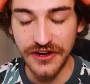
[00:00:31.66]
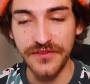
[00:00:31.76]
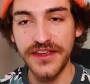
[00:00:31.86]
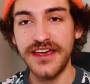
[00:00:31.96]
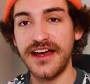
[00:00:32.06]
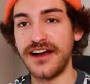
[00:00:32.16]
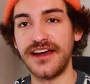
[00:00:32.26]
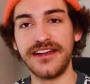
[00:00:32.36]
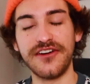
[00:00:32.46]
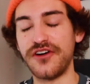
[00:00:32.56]
you know,
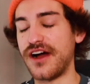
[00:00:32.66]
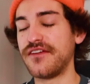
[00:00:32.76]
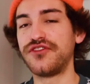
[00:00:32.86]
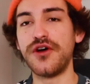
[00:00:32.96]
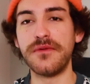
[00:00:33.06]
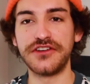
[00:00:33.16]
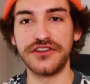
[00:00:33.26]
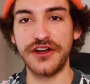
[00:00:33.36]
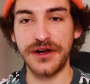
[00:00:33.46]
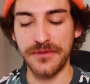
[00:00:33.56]
I have so much
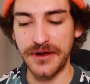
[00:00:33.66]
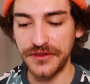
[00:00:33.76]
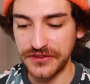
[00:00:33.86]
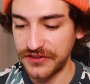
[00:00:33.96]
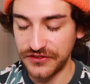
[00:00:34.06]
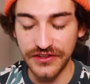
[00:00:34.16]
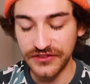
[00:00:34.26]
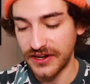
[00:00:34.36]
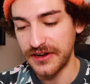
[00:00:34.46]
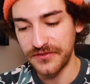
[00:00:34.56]
to talk about. This is
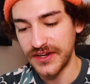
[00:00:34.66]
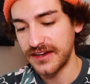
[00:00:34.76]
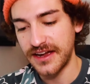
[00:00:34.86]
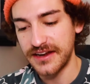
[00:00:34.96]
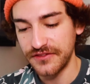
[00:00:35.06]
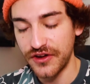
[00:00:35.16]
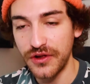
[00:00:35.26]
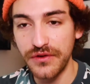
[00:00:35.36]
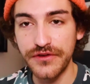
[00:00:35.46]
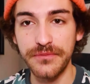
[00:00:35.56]
just gonna be a kind of
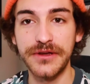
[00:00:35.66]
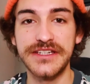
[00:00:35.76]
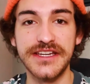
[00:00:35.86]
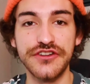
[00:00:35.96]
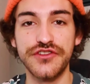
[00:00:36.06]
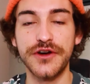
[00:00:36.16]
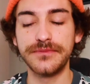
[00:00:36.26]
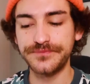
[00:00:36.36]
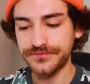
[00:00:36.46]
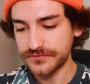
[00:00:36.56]
all over the place
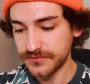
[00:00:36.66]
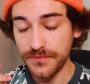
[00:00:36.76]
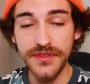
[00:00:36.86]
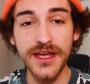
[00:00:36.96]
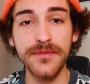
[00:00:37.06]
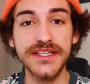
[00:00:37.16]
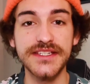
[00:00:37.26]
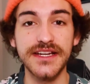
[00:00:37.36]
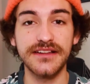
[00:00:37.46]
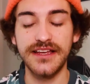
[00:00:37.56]
intro. I've been
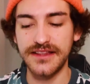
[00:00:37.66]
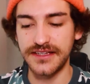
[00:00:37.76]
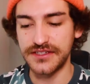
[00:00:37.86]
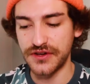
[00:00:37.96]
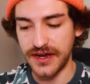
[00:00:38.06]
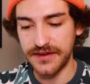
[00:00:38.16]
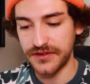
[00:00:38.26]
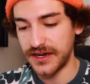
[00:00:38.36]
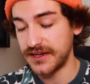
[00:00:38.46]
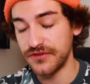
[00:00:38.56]
sick lately, so I
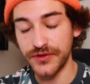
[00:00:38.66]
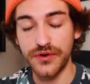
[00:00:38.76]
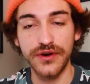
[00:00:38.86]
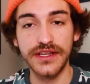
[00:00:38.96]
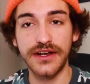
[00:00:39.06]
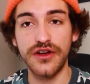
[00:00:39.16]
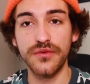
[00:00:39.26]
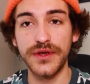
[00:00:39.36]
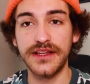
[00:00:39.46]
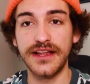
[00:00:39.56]
didn't record like
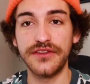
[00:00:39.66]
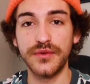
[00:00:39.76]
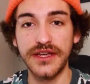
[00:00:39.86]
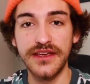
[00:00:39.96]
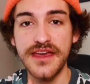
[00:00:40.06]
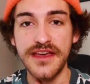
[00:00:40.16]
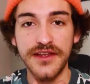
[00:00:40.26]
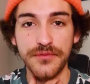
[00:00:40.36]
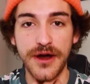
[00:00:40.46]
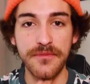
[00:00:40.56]
all week last week.
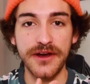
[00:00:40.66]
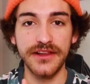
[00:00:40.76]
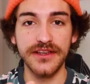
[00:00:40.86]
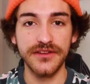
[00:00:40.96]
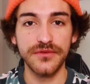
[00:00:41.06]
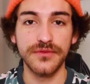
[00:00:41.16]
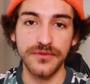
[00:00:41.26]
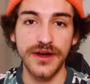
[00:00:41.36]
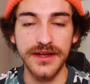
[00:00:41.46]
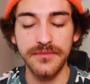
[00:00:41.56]
Primarily
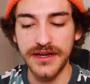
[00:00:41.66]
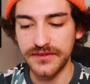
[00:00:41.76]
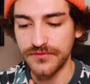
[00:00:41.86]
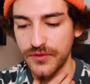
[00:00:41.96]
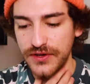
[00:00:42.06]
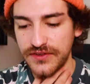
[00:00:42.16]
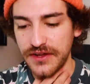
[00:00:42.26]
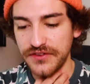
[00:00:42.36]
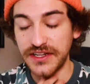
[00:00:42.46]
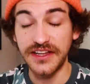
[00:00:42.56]
why my voice
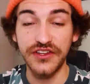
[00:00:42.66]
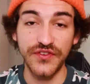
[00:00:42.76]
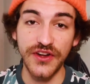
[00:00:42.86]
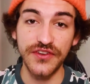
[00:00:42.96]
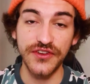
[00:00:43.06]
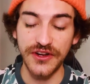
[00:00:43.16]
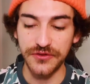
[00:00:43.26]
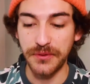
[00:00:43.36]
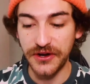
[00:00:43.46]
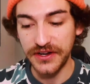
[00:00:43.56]
sounds like this, but also I
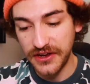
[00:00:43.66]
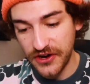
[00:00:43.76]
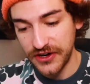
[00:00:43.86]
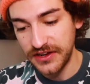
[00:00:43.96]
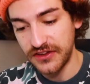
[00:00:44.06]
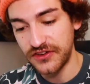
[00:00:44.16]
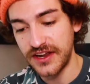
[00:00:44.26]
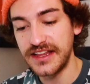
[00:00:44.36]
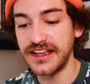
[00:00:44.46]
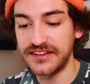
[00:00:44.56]
was partying hard
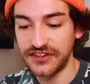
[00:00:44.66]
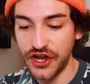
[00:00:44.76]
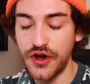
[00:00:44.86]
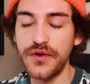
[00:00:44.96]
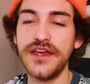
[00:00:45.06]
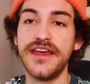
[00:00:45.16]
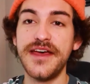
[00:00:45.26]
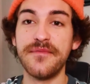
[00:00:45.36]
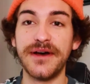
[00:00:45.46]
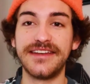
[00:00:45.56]
yesterday. Let's go.
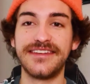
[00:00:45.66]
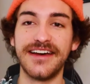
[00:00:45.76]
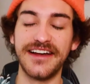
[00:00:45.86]
But